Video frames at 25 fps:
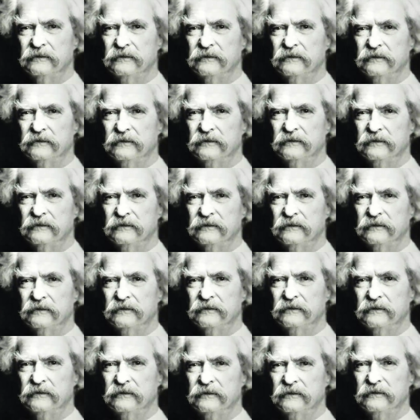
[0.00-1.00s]

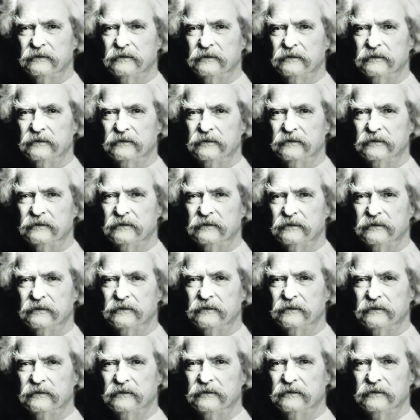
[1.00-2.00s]

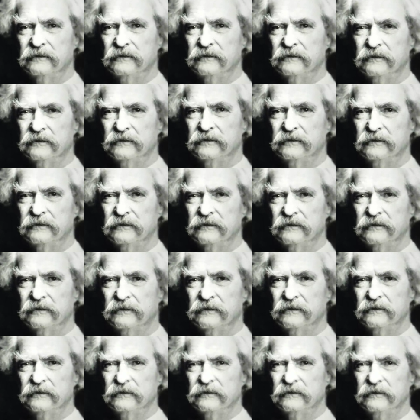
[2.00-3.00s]

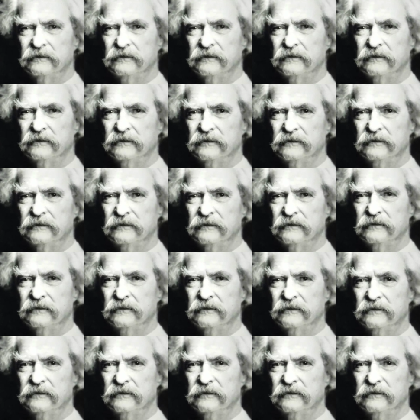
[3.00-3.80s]
Nothing is said.